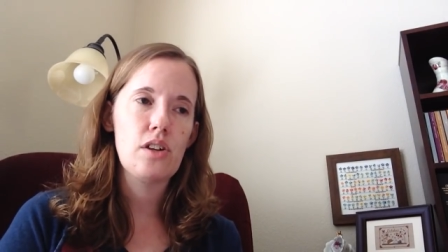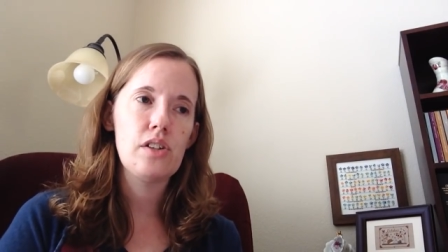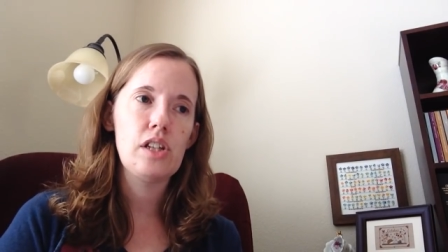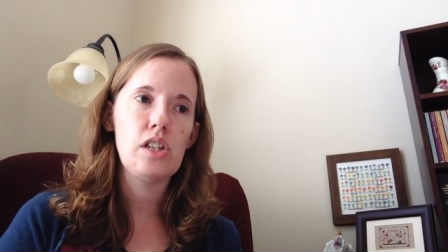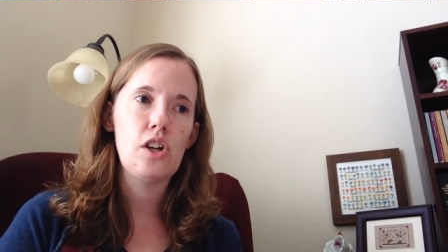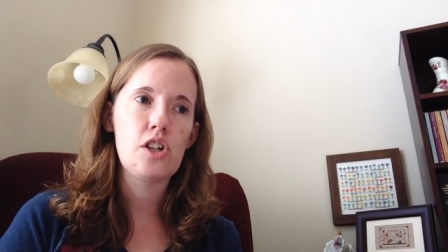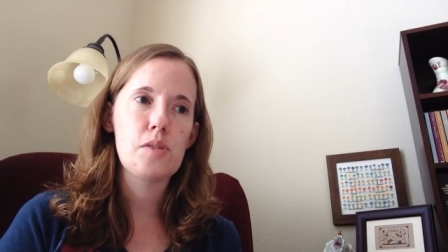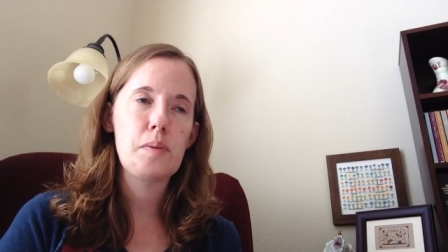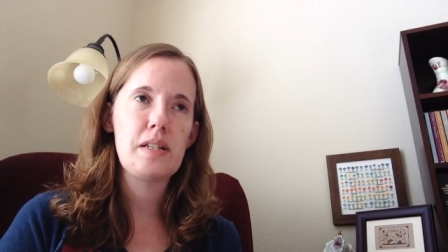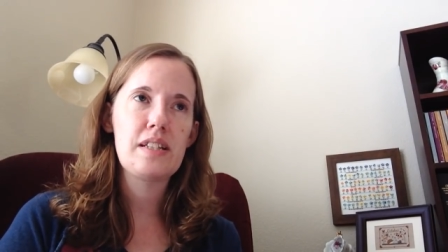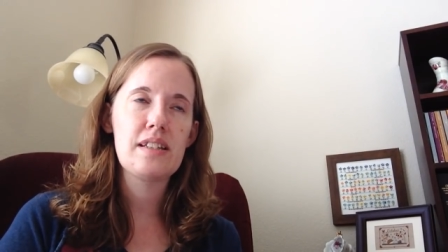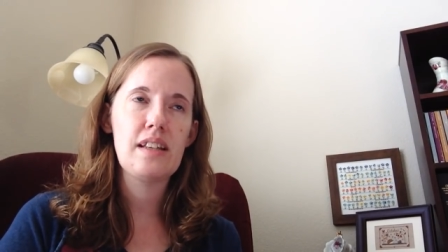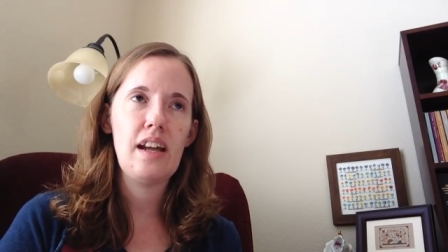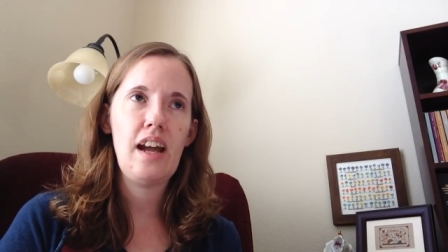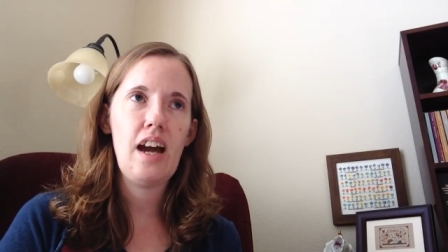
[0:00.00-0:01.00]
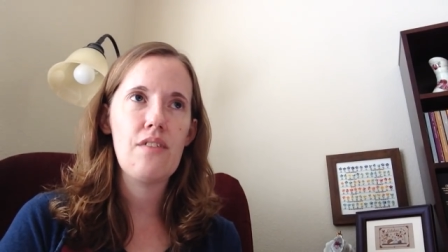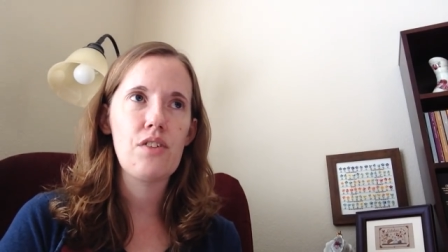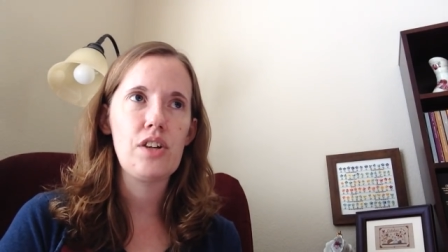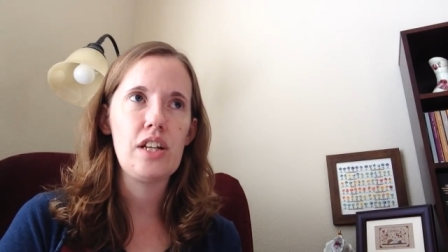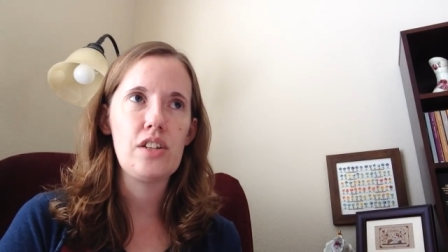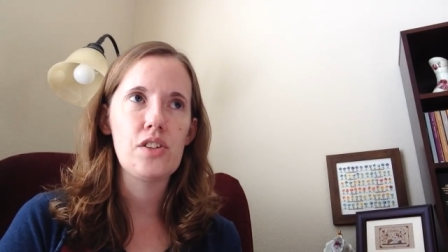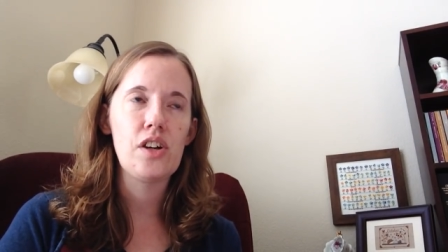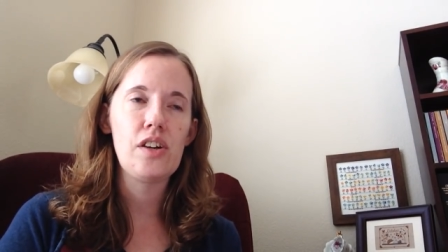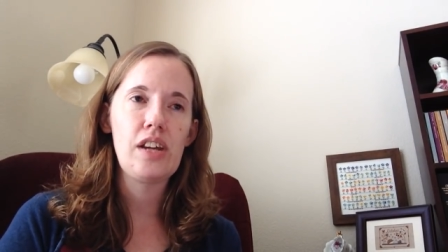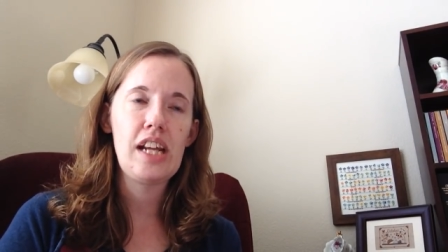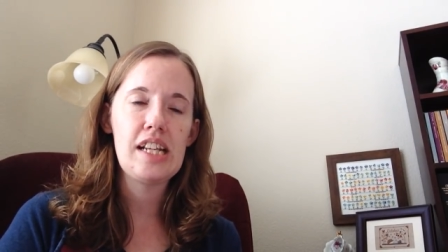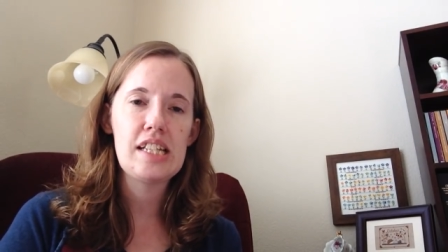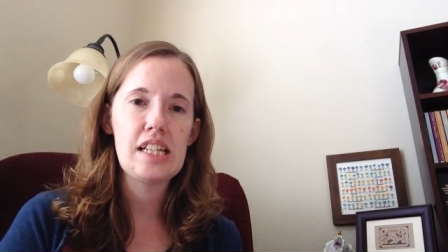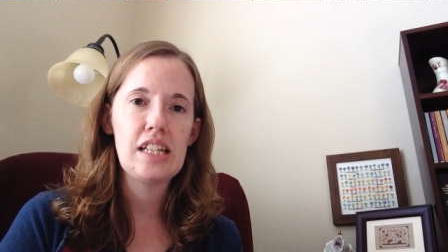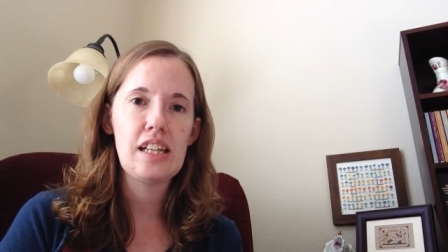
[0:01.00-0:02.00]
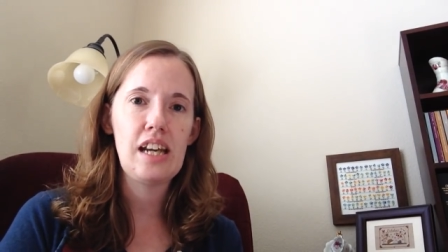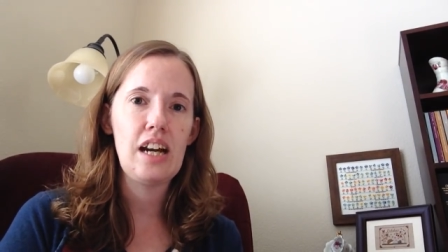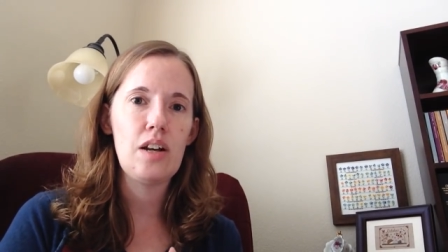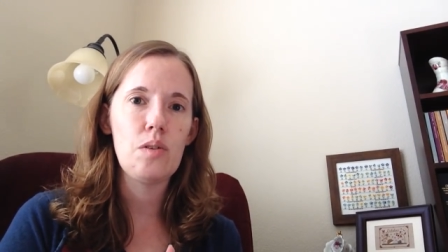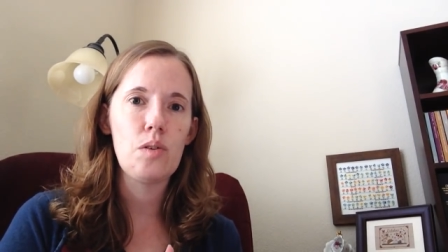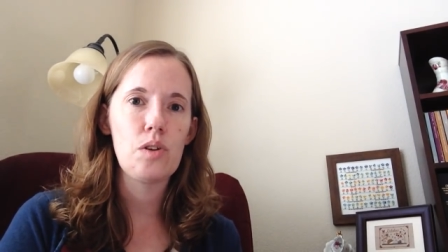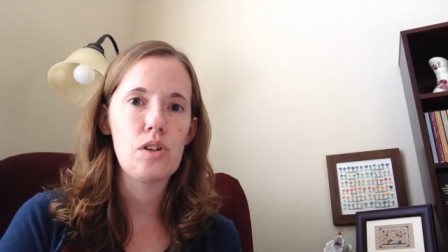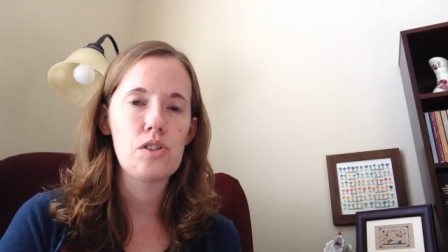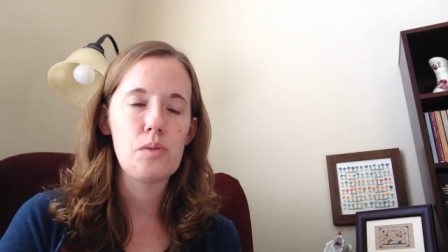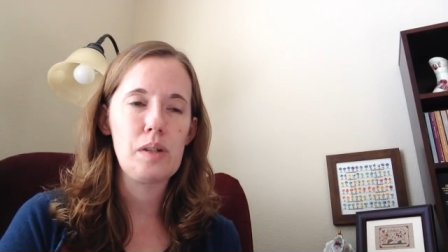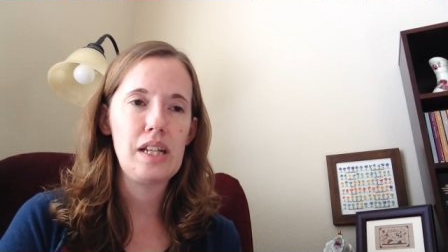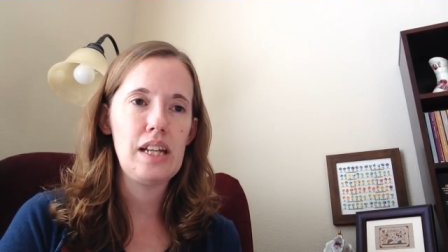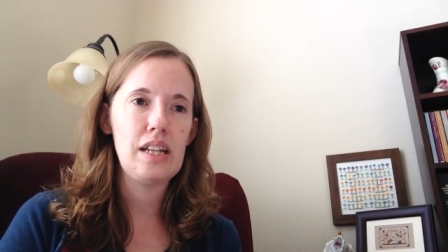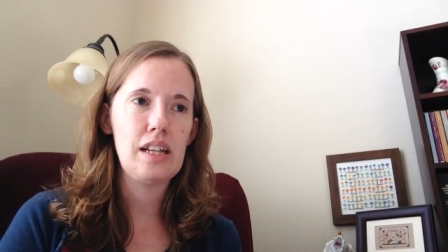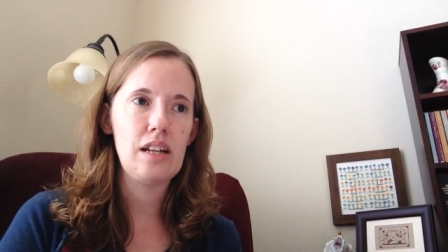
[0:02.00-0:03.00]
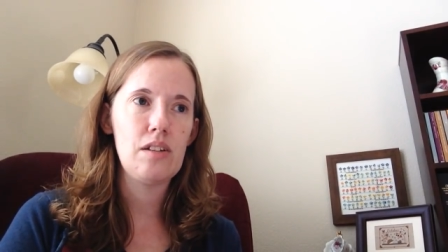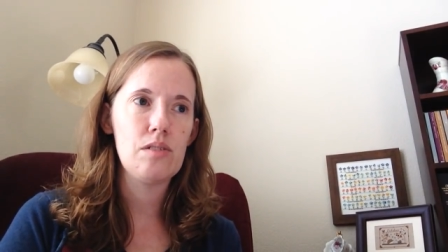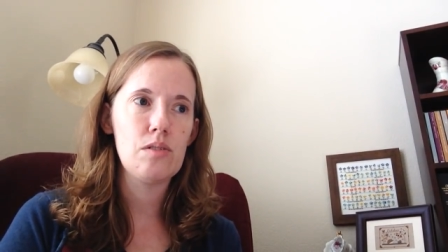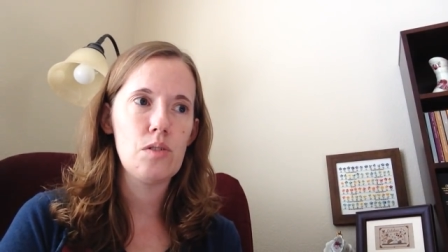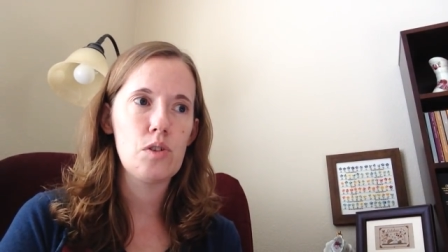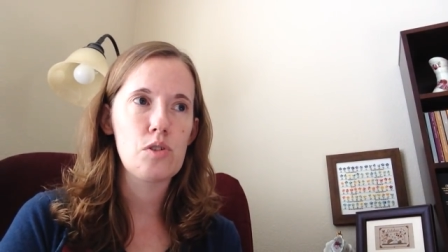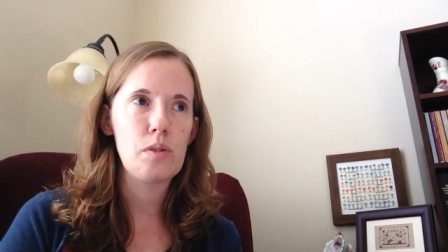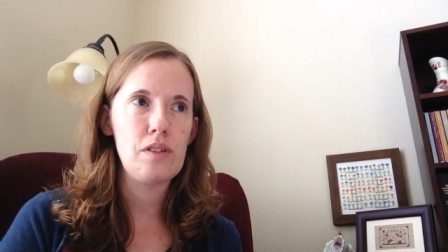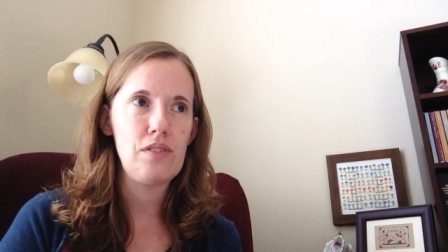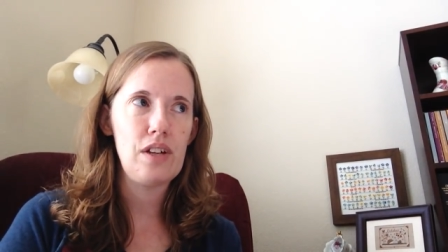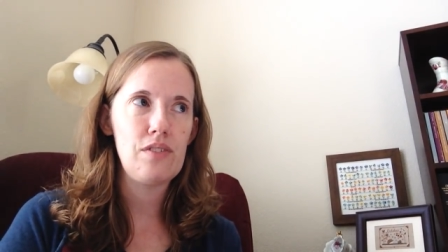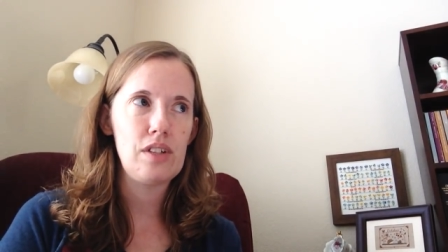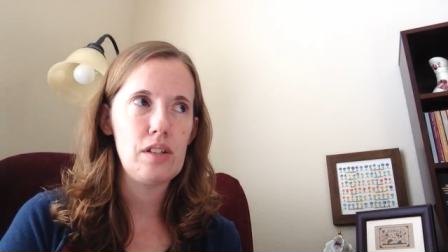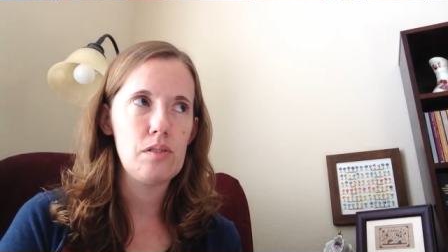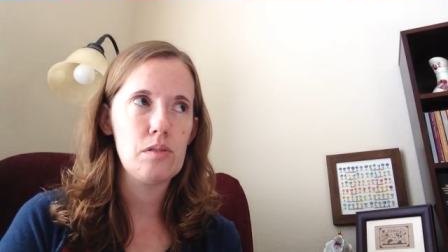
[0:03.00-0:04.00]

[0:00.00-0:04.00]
All the large pieces I have are either on 18 count or 28 count or 25 count.